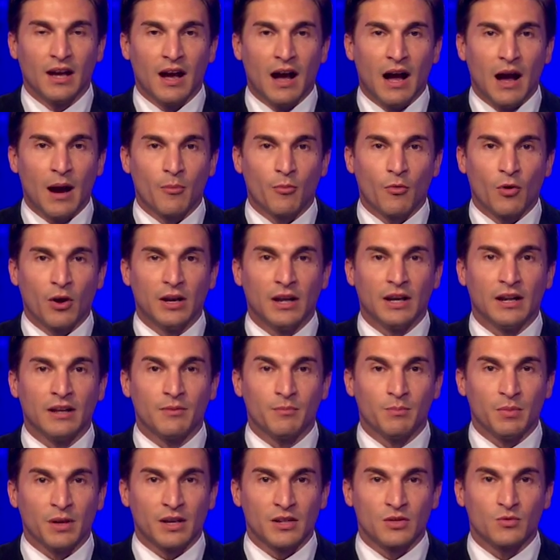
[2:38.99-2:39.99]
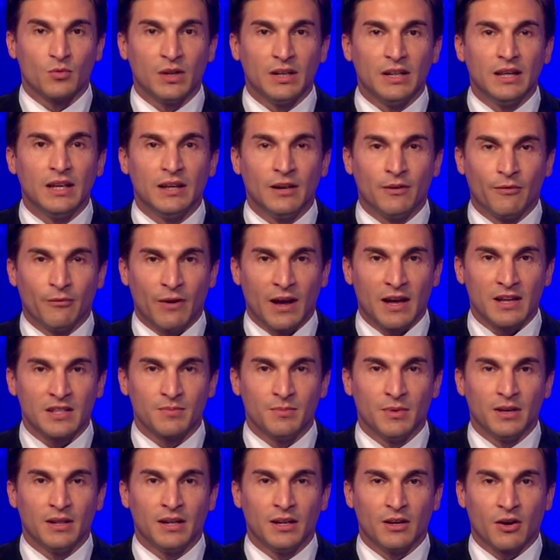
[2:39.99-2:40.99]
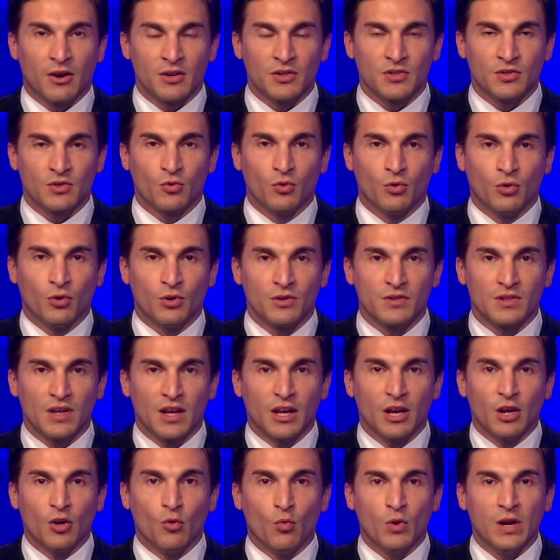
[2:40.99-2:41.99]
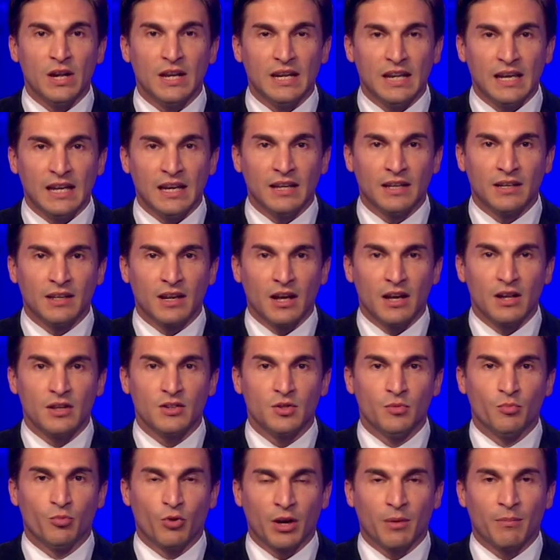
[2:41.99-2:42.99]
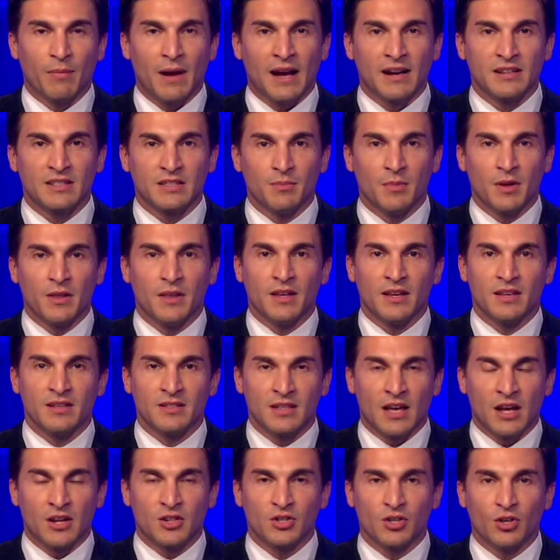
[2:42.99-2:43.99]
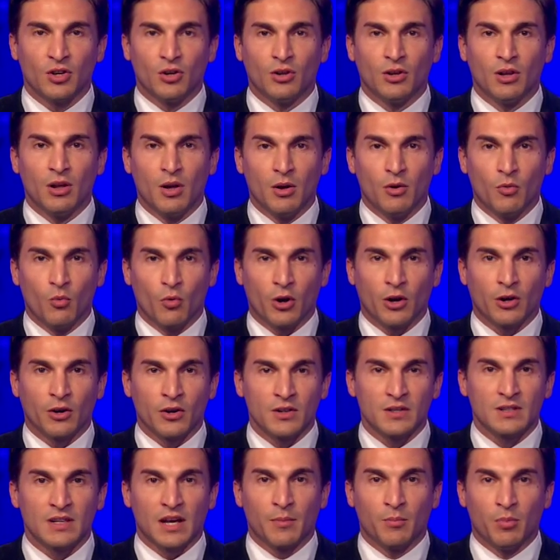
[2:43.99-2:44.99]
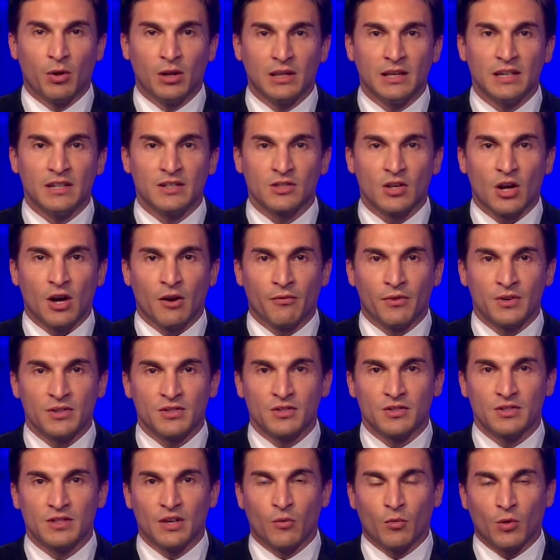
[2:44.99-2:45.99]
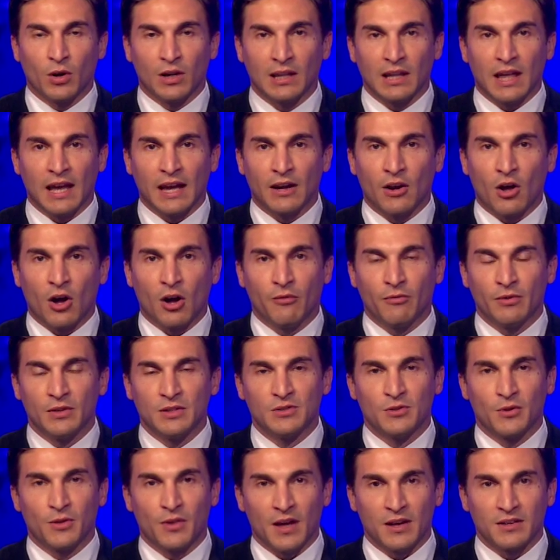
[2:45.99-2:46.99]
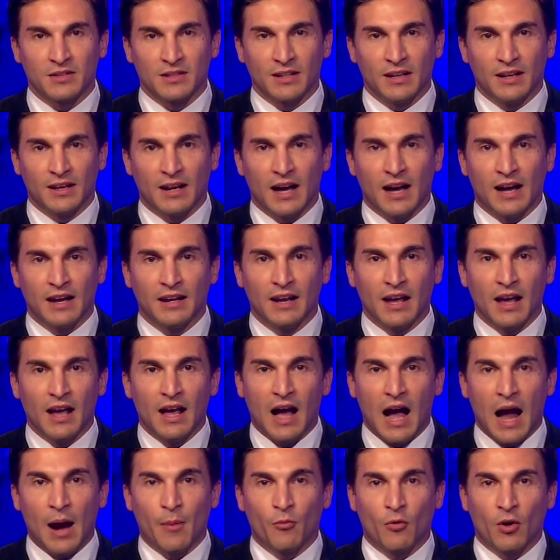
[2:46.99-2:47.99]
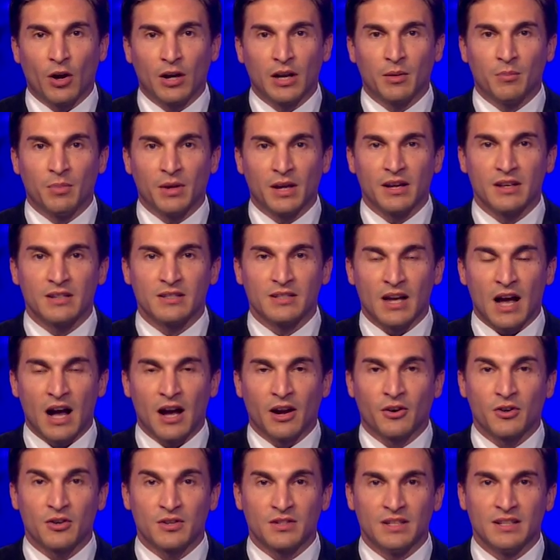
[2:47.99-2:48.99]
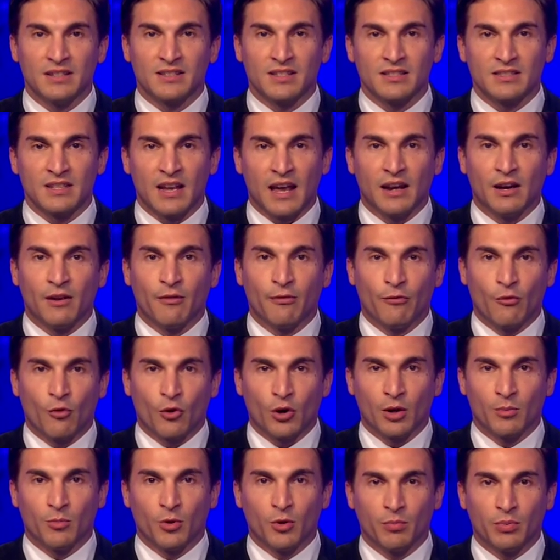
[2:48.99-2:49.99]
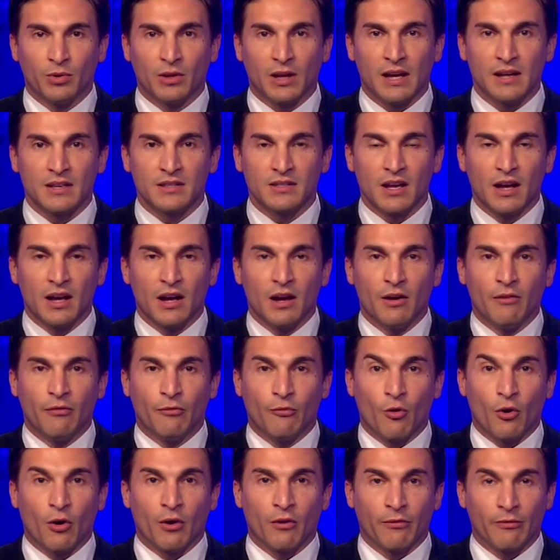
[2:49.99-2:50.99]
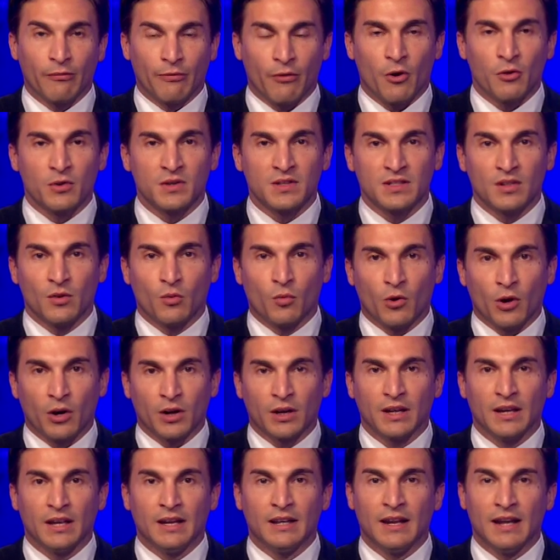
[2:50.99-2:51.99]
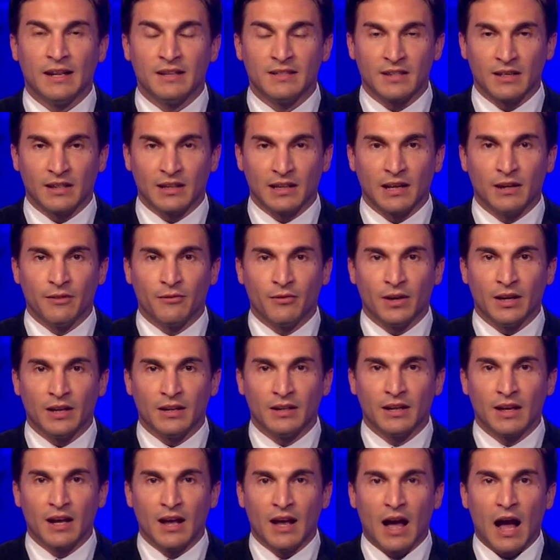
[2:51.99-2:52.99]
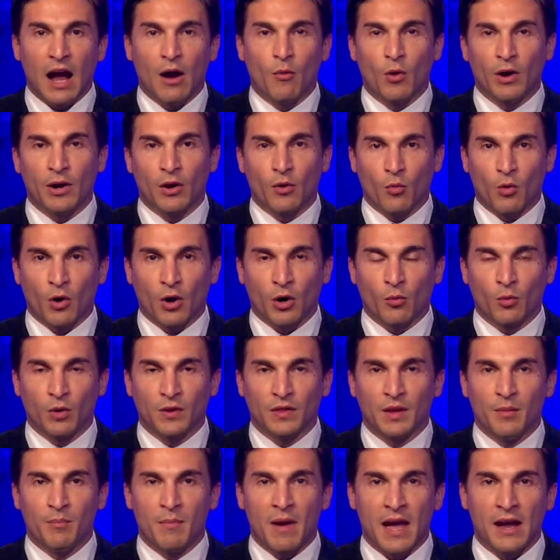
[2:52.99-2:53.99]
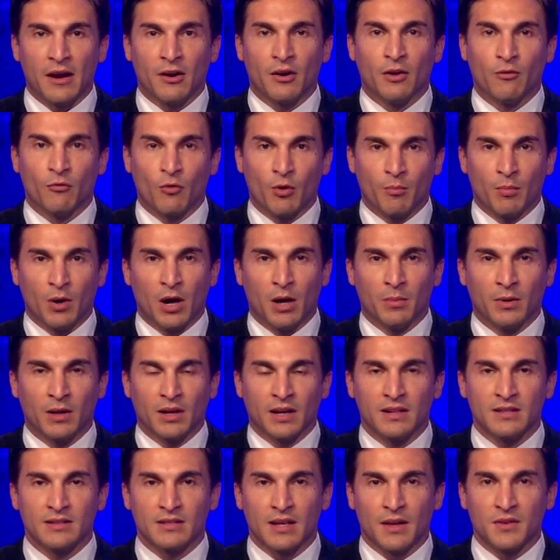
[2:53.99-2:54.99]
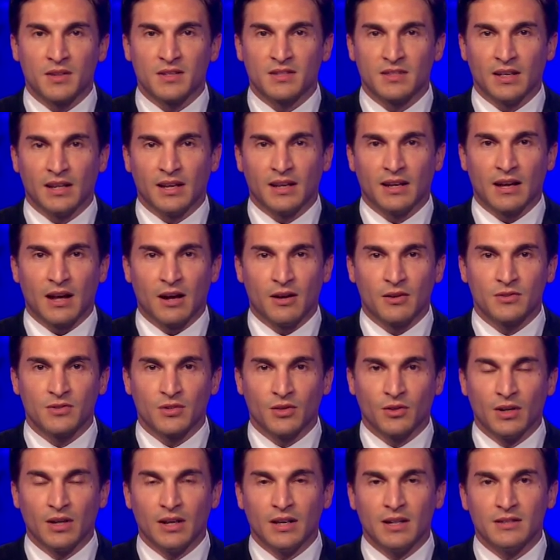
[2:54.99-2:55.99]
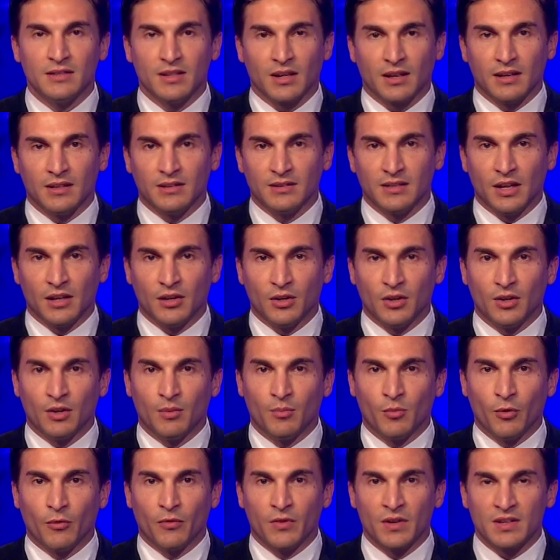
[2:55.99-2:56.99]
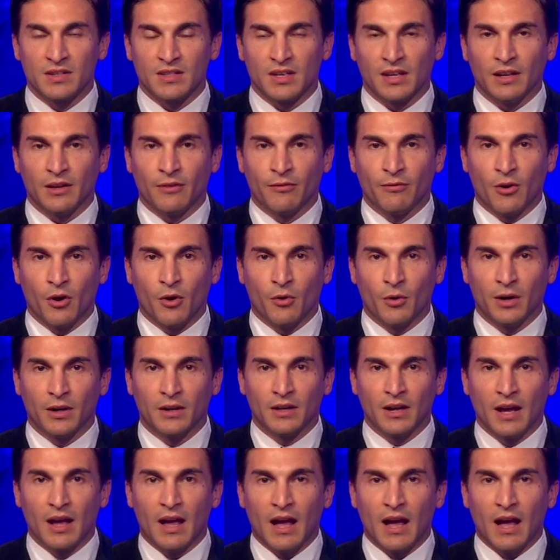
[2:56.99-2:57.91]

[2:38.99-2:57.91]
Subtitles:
I'm running because we need investment in our schools. We need to bring back some of the essential workers like police officers that were laid off in 2009. I'm running because Yonkers needs to stay an affordable place for folks to work in and to live in. I want to work with the mayor and Republicans on the city council to continue to move the city forward.